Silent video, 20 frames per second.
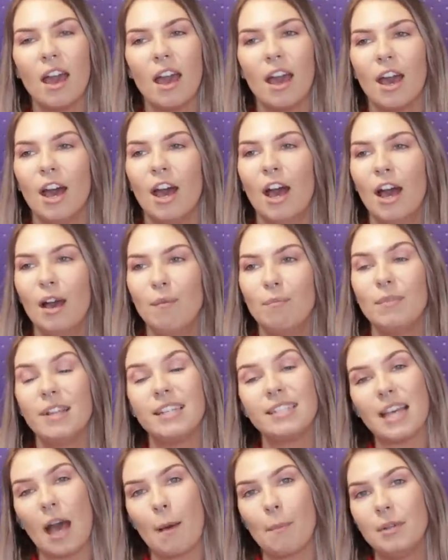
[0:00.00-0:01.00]
Um,
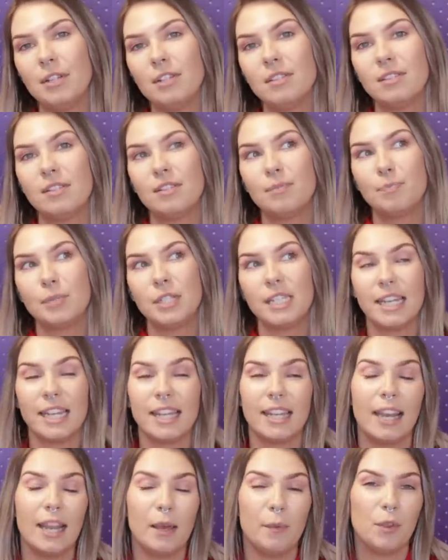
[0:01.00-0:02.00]
this happens
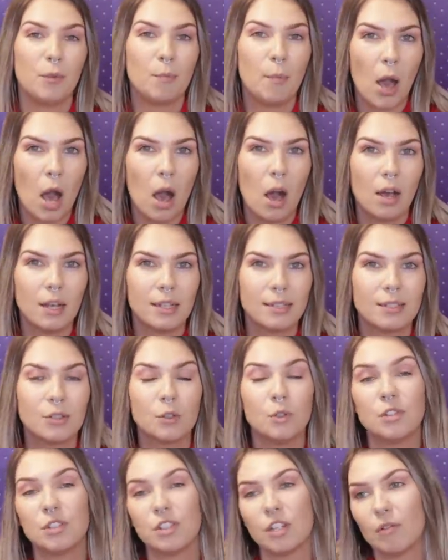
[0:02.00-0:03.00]
particularly with bars,
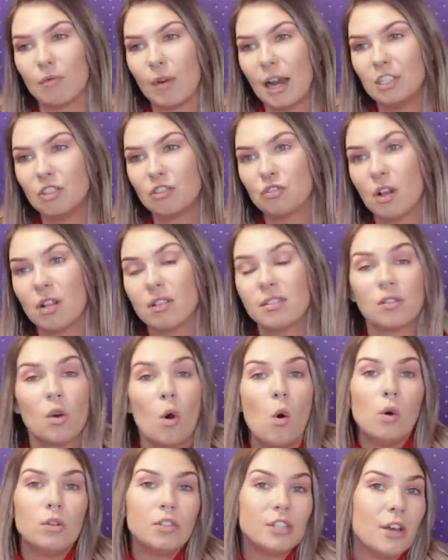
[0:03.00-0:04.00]
also restaurants,
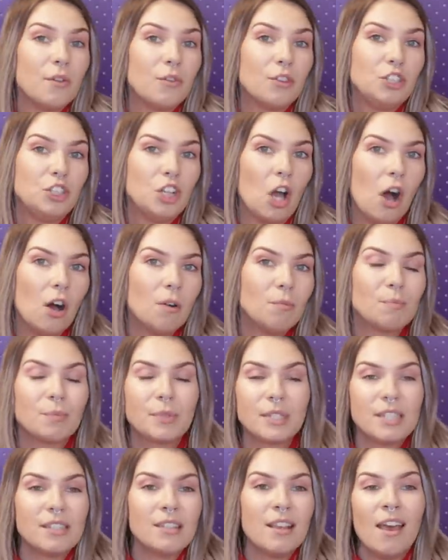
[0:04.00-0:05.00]
also the
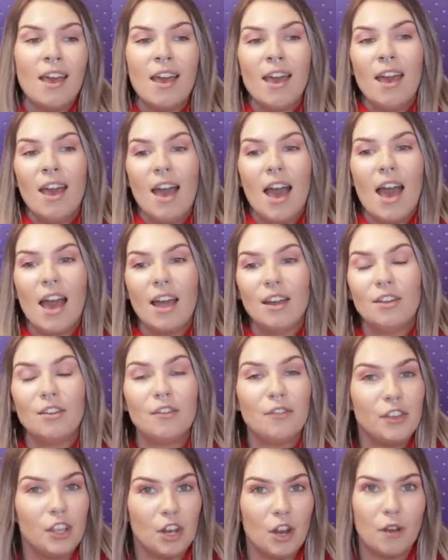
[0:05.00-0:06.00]
shops
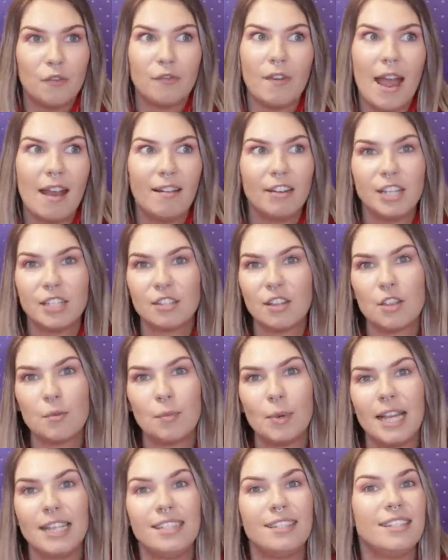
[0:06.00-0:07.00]
and you know various other
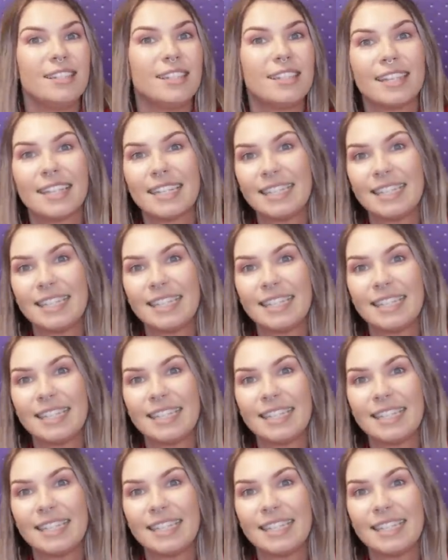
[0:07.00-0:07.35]
places, the